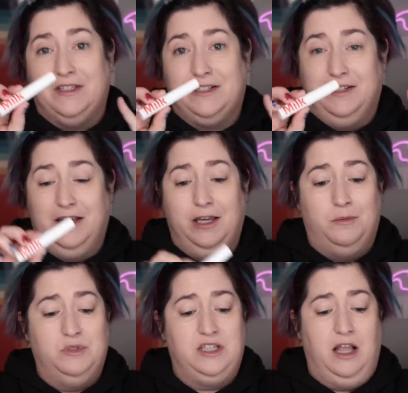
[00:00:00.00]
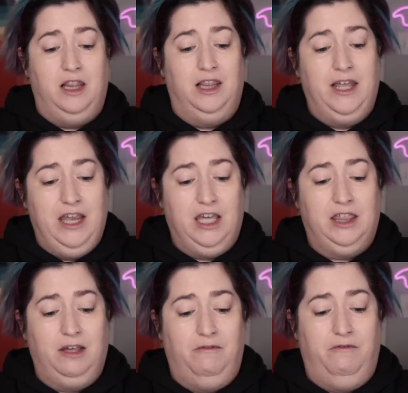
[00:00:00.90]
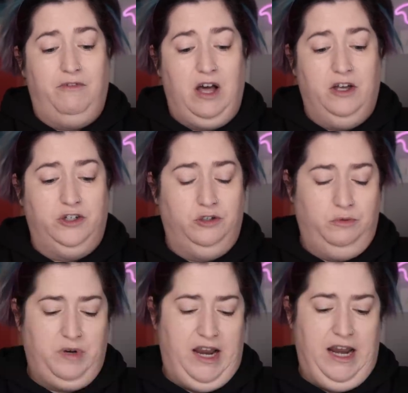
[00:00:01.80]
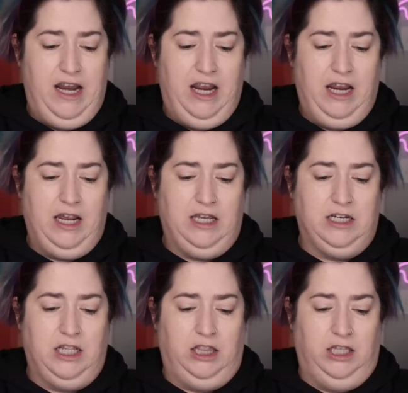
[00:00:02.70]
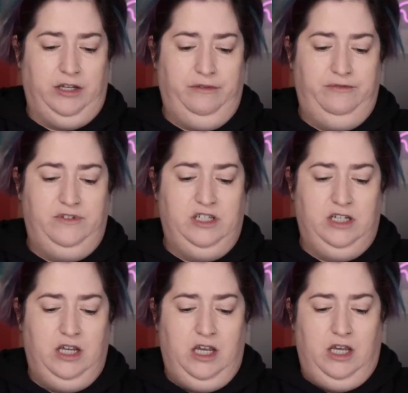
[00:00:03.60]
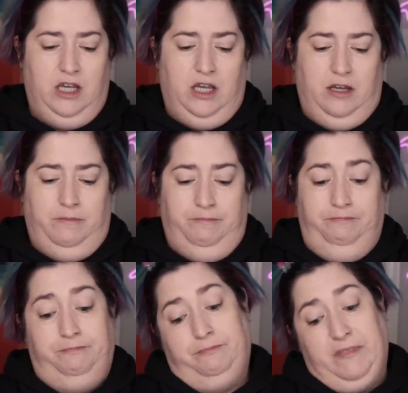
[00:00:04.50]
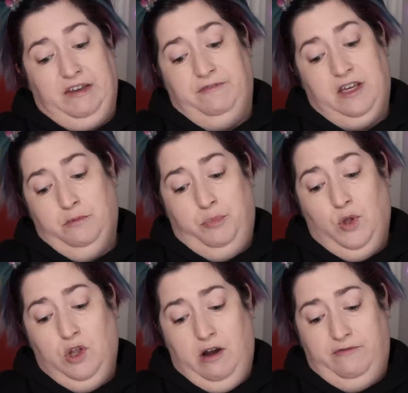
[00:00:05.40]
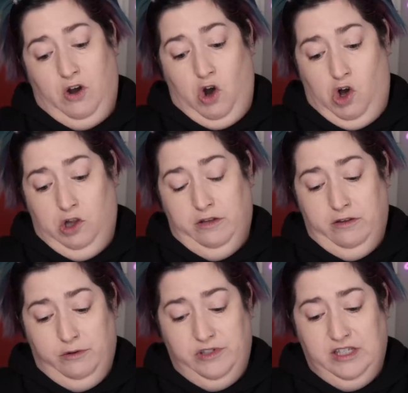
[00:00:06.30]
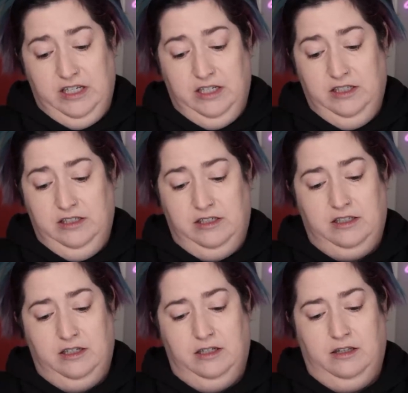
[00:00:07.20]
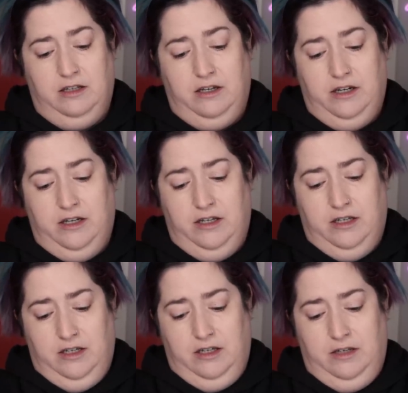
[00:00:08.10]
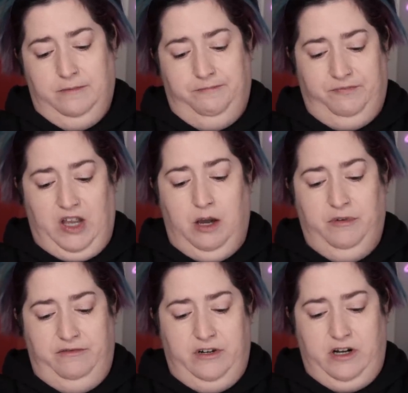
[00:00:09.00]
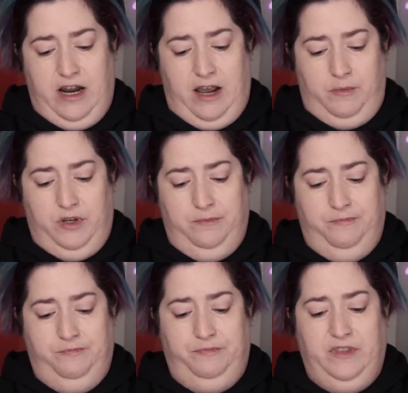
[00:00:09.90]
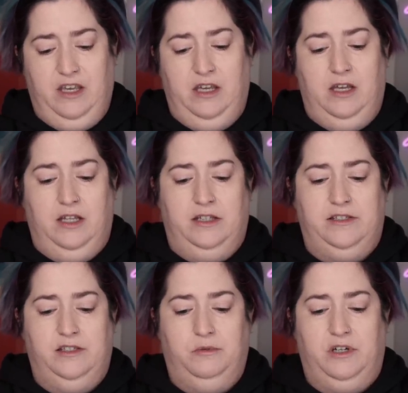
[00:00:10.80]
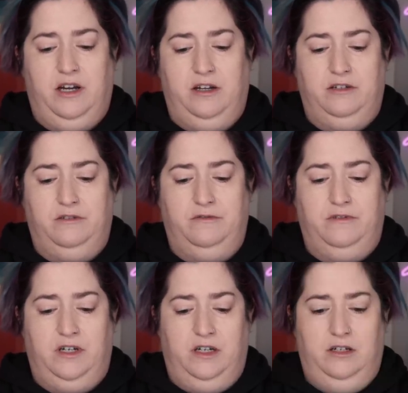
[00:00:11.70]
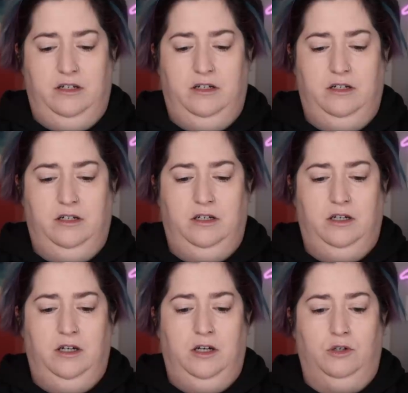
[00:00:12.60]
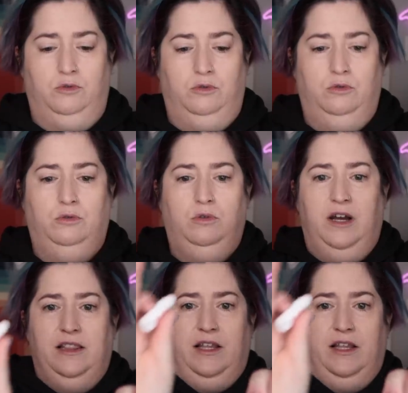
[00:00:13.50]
This claims length, volume, and lift. If it can pull off all of those things, like, I'll be very happy. Let's see what kind of, uh, ooh, I